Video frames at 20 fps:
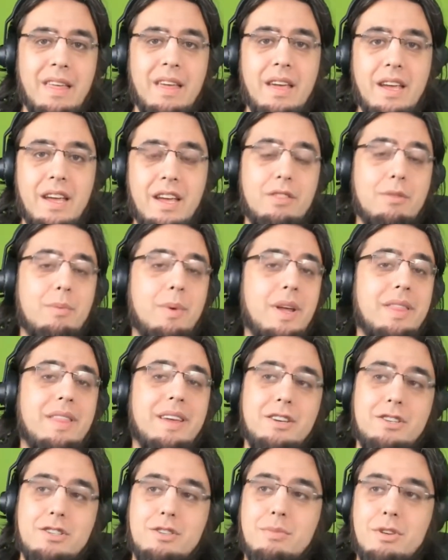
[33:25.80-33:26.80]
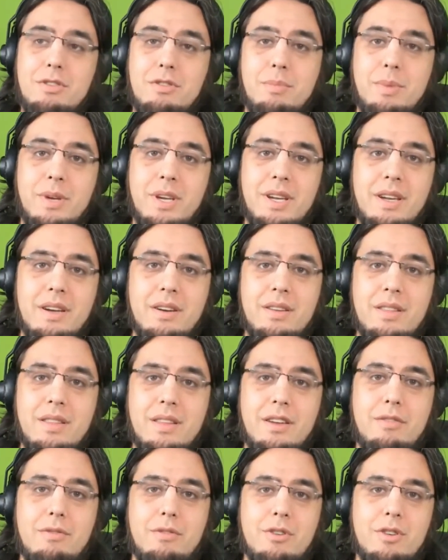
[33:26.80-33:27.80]
Either way, thanks so much for being here.
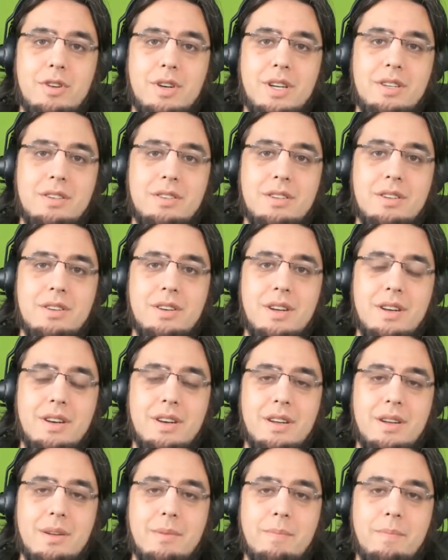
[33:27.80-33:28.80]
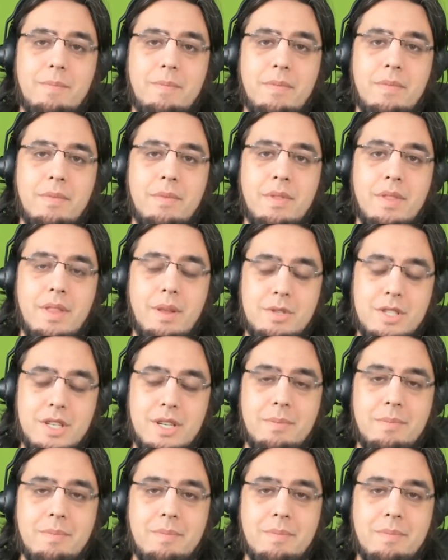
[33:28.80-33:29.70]
Thanks for your attention, and that was it.